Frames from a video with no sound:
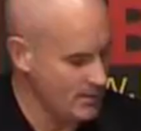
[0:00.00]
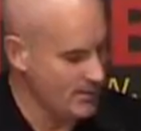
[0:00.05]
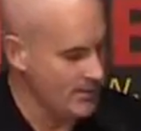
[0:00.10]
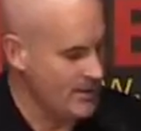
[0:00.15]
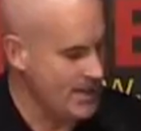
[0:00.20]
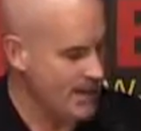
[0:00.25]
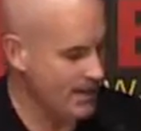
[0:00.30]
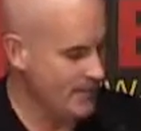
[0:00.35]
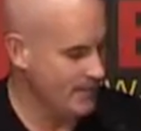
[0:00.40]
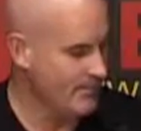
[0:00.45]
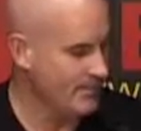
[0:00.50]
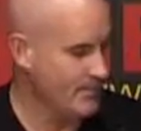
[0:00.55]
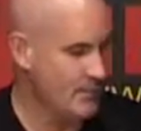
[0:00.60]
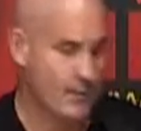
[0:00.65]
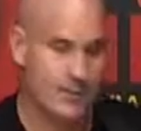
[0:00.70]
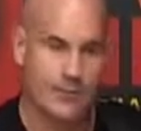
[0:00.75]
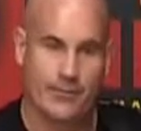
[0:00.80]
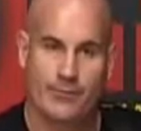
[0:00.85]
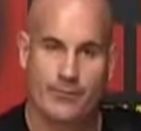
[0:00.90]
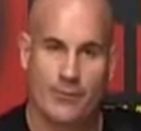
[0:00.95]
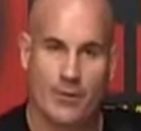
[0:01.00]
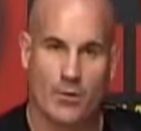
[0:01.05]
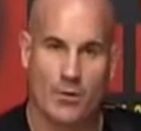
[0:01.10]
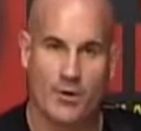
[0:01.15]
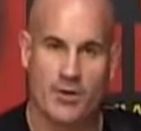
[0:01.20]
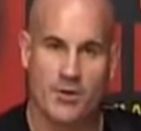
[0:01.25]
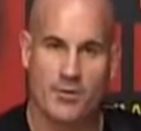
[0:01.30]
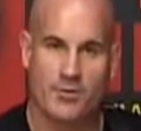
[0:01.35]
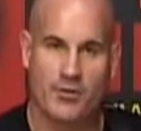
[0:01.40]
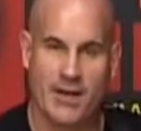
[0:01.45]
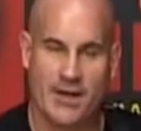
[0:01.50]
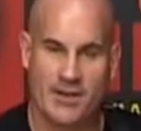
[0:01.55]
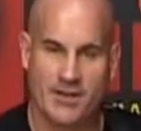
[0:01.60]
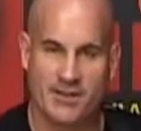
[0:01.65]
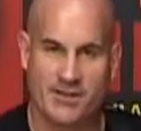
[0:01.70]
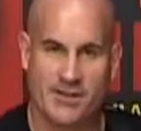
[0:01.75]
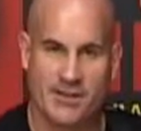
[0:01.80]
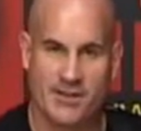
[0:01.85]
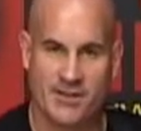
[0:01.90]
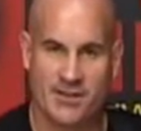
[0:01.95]
Now, when you
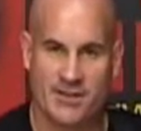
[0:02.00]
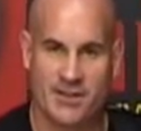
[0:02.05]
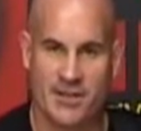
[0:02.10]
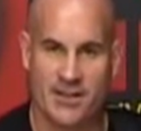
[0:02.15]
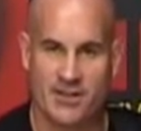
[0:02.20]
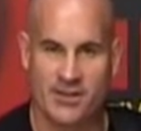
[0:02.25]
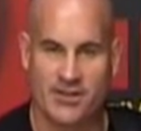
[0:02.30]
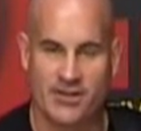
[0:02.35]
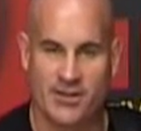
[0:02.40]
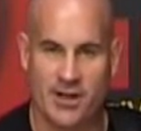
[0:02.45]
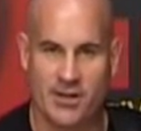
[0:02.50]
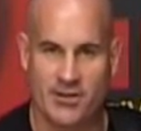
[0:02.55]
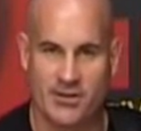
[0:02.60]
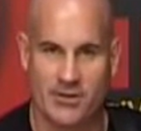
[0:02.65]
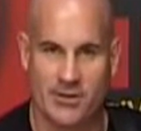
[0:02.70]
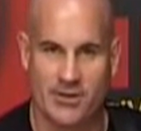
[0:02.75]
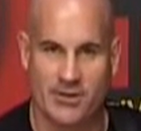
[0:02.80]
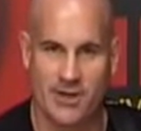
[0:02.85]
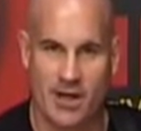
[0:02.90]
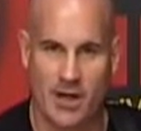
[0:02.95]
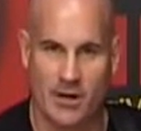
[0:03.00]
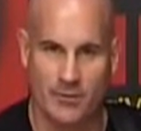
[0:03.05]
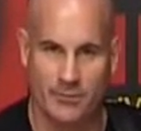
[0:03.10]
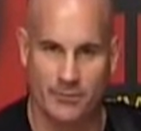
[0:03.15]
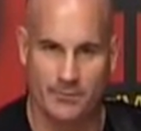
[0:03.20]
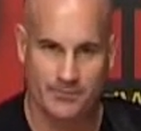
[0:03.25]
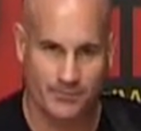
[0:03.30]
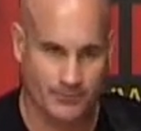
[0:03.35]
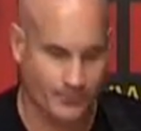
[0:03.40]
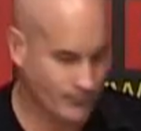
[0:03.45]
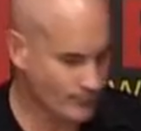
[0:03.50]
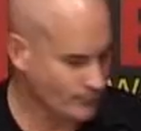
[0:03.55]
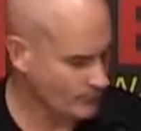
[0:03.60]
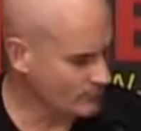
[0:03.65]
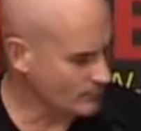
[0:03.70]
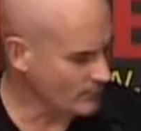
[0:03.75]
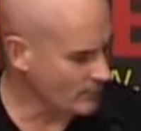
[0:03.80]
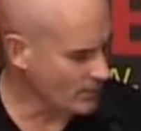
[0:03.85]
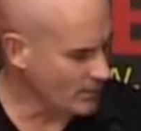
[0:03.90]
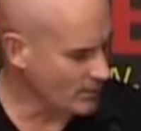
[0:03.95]
practice this as an exercise on its own,
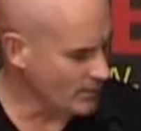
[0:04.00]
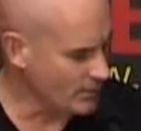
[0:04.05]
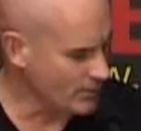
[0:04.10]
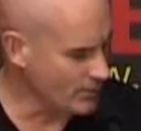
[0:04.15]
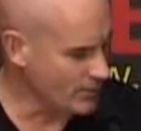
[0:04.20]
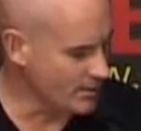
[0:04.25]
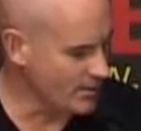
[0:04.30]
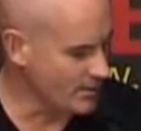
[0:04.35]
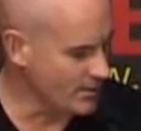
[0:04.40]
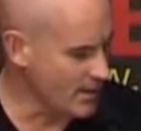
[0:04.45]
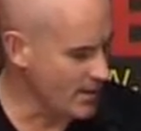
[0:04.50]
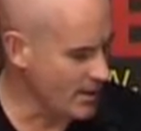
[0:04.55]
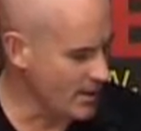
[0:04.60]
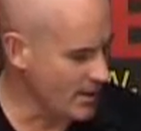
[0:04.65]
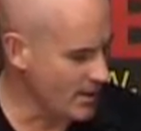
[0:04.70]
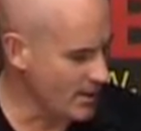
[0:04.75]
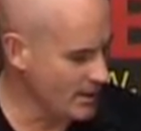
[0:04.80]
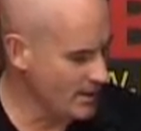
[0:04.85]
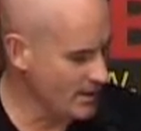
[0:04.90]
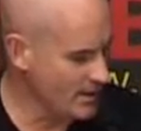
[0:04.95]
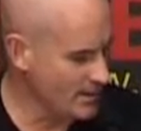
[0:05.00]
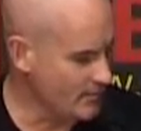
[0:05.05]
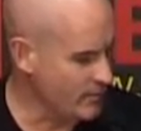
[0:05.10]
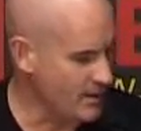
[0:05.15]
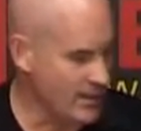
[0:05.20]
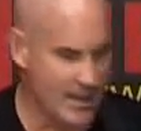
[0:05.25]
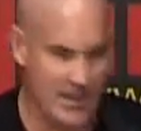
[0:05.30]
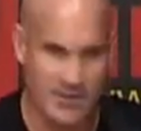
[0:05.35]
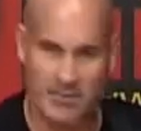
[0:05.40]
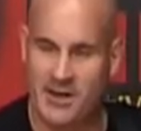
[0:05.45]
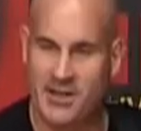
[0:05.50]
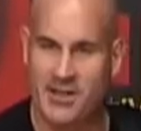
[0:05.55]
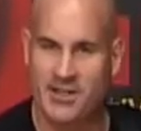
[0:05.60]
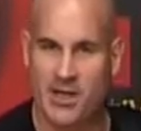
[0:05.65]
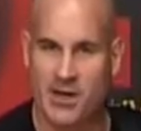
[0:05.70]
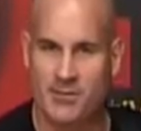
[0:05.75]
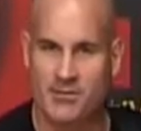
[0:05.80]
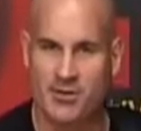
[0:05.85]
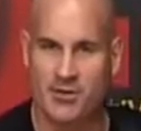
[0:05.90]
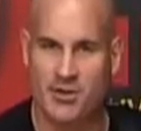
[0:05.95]
you can play it as many
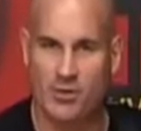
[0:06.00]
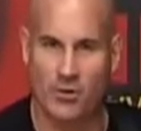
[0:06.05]
times as you